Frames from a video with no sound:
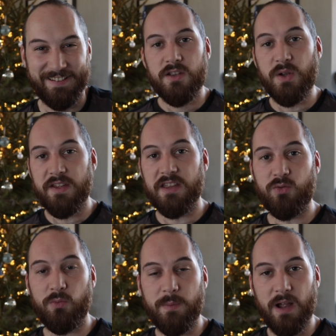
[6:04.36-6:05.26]
So I think
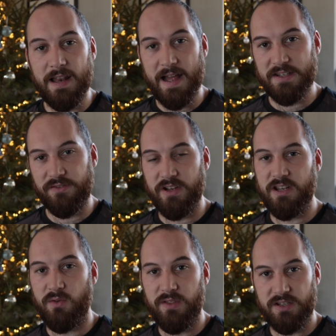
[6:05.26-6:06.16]
this will be my last
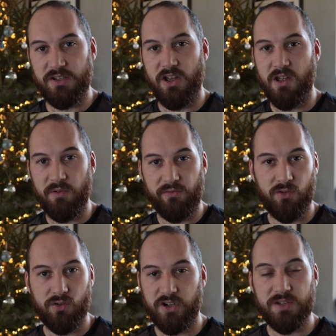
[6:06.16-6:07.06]
video this year
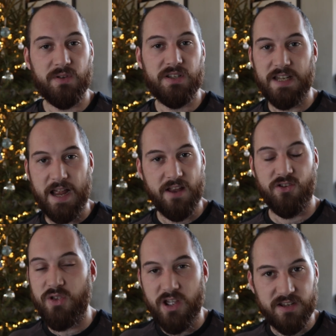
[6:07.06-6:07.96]
before Christmas and
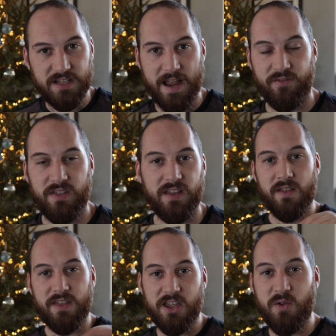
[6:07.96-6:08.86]
New Year's and
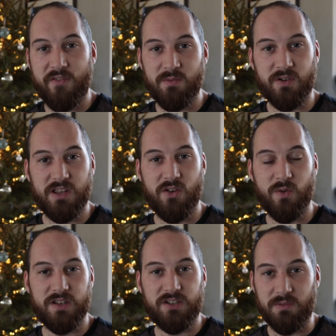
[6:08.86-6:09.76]
everything. Thank you everybody
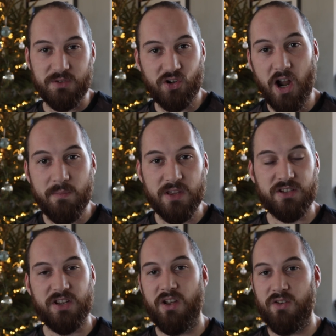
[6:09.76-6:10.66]
who has subscribed
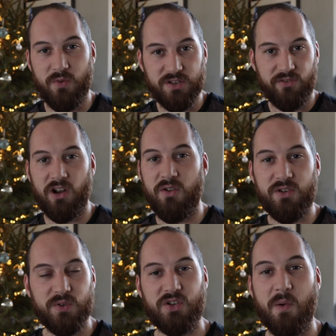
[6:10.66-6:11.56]
this year, who has
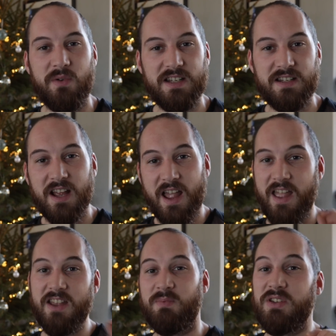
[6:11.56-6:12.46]
followed, who has commented.
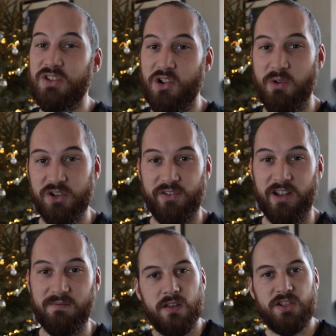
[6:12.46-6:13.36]
It's been so much
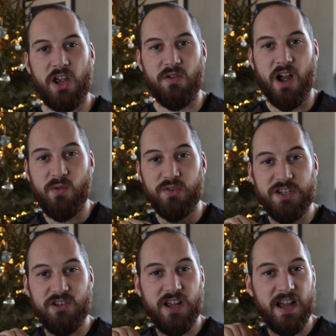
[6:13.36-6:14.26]
fun. So I will
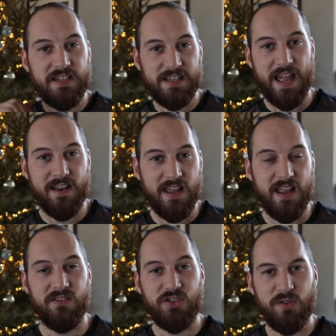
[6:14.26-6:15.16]
see you guys again
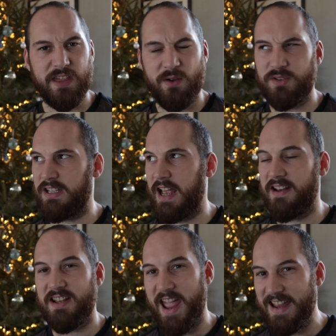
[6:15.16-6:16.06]
in
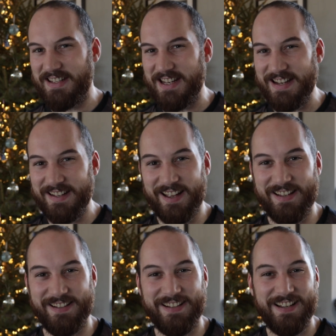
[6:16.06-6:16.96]
2018.
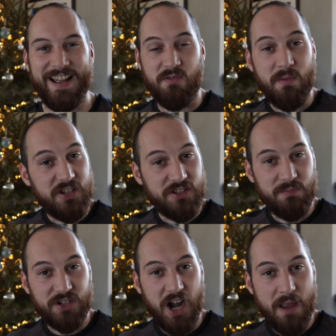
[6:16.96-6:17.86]
Remember to
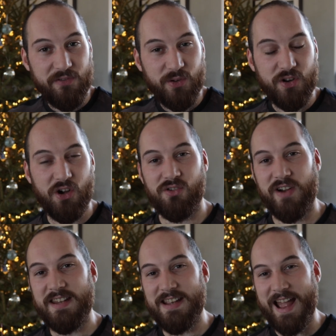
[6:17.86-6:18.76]
subscribe if you are not
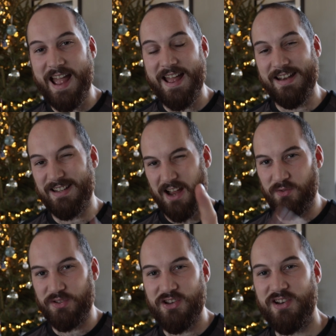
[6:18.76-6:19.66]
already, and I
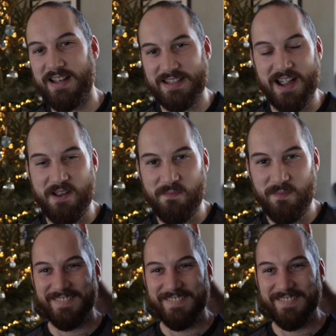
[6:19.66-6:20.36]
will see you next time.